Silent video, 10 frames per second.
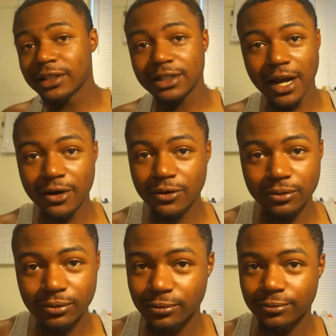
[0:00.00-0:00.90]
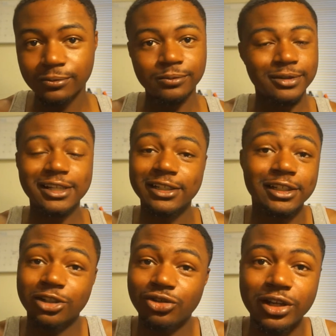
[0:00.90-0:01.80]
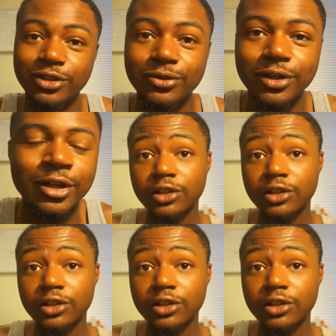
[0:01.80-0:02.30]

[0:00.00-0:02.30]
the title, Let's just get straight to it.